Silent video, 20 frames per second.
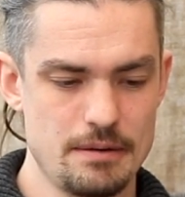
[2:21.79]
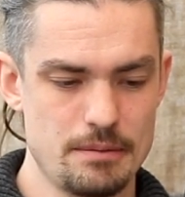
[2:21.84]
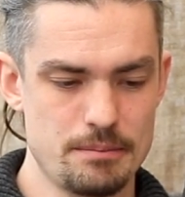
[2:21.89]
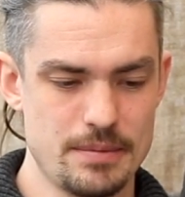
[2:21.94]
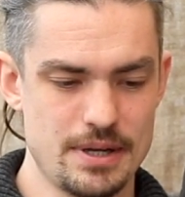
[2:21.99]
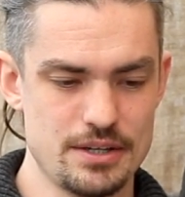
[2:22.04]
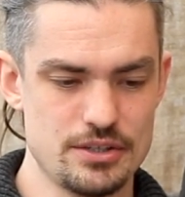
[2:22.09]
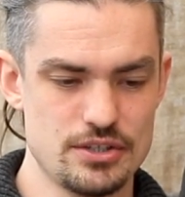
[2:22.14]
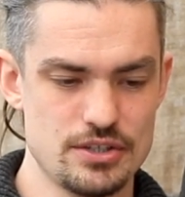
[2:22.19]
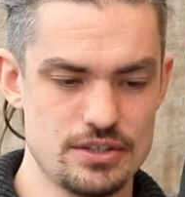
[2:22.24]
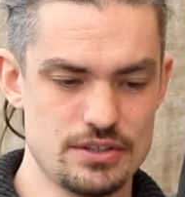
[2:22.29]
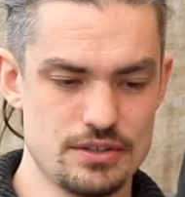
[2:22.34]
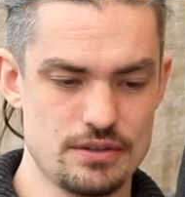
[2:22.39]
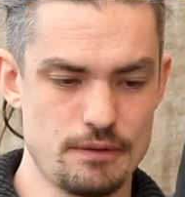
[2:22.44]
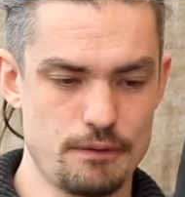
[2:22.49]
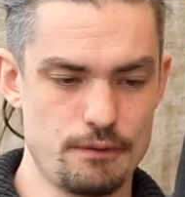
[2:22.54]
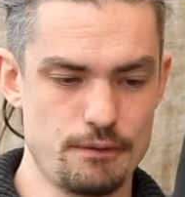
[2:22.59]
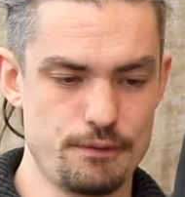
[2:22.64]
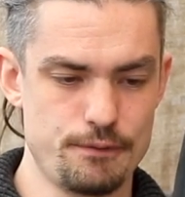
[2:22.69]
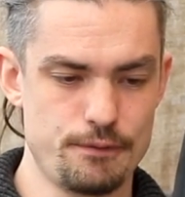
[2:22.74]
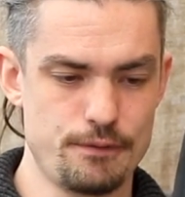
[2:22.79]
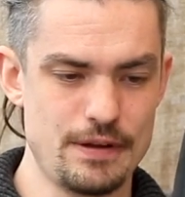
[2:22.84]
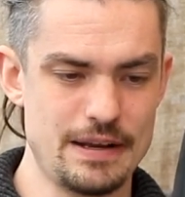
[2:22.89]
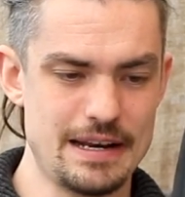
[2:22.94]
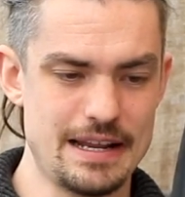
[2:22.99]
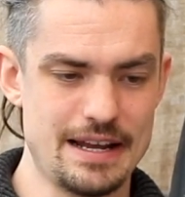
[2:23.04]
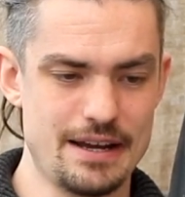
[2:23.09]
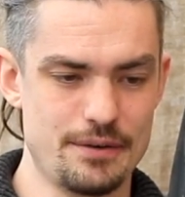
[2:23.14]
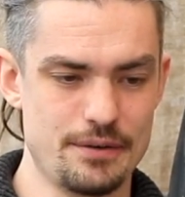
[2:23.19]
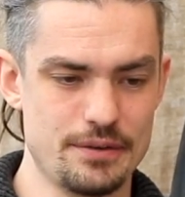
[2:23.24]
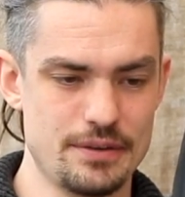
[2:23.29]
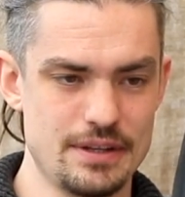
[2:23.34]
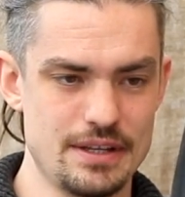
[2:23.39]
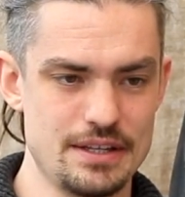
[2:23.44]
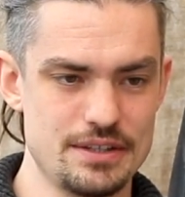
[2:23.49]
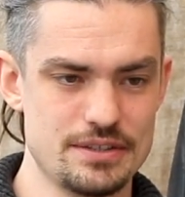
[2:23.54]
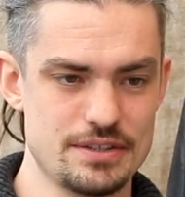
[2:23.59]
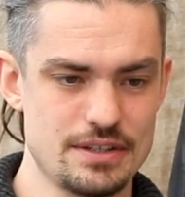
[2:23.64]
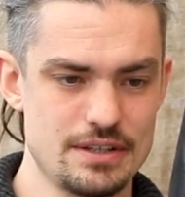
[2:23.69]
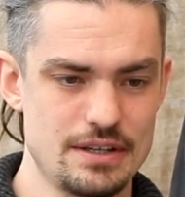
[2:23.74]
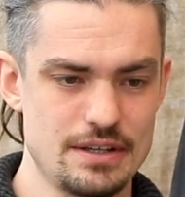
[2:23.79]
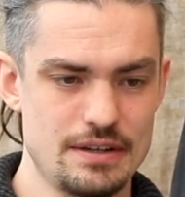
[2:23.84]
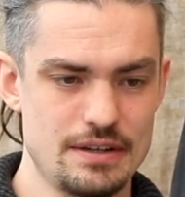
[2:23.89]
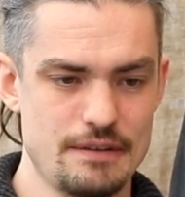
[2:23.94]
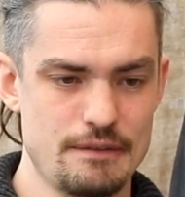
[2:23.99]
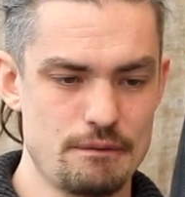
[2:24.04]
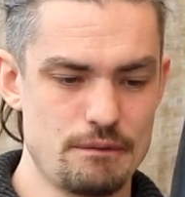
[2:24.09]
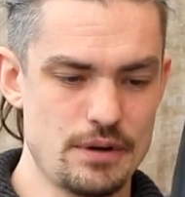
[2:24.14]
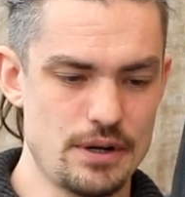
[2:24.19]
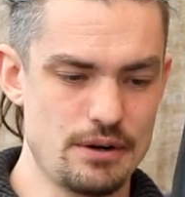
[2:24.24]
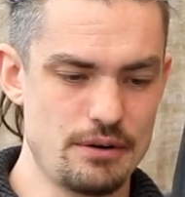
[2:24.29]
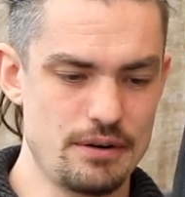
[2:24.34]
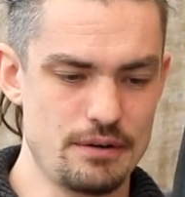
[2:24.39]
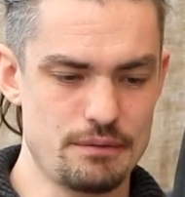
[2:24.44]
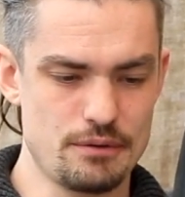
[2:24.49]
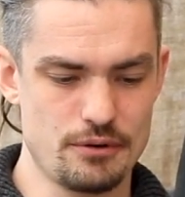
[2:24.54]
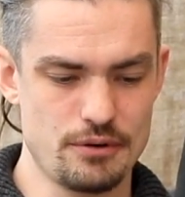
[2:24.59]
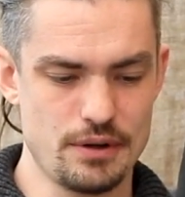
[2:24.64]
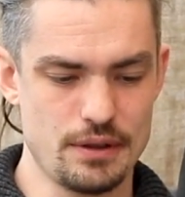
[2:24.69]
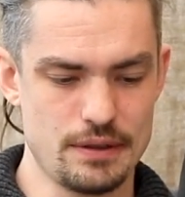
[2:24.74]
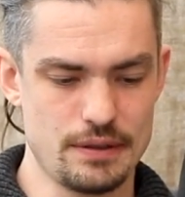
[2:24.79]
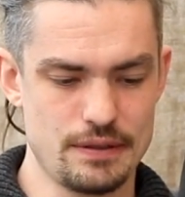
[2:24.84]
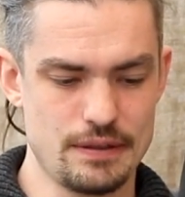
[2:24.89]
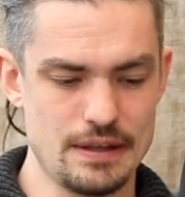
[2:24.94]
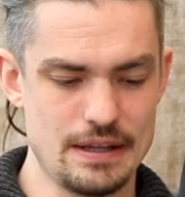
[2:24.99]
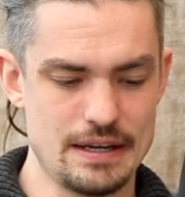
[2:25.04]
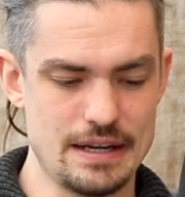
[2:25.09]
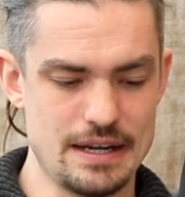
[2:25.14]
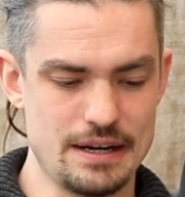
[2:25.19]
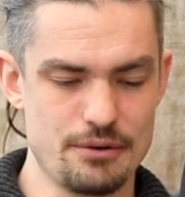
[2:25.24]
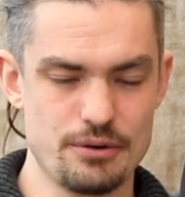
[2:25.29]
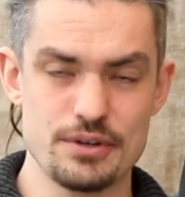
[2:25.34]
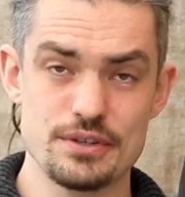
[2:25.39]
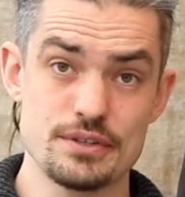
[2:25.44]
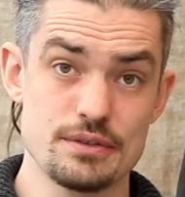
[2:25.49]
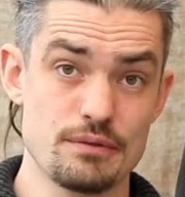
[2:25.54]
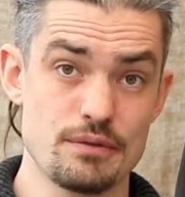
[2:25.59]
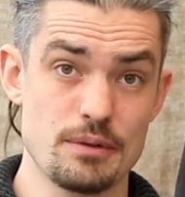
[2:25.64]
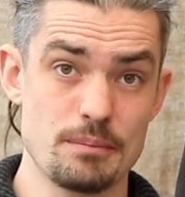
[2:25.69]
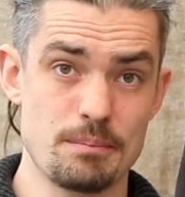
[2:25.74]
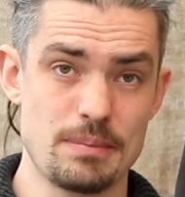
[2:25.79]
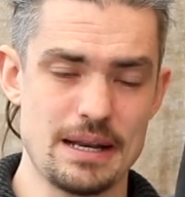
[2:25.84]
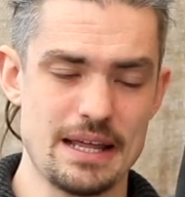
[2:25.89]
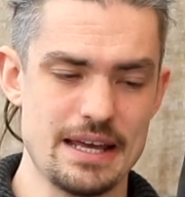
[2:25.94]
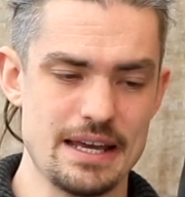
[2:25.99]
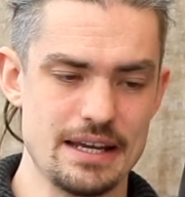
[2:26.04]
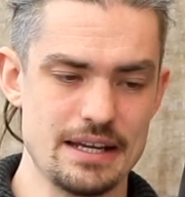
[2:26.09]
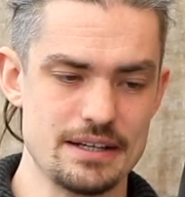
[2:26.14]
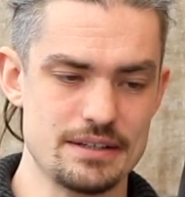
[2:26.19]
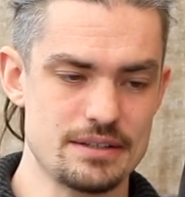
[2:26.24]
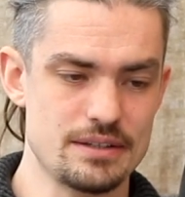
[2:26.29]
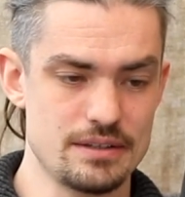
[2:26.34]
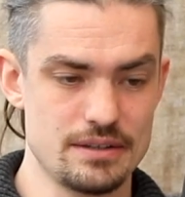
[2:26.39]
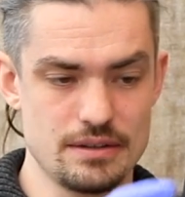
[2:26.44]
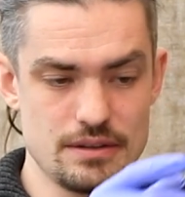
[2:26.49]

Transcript: manages to fill out these very, very thin areas of the blade.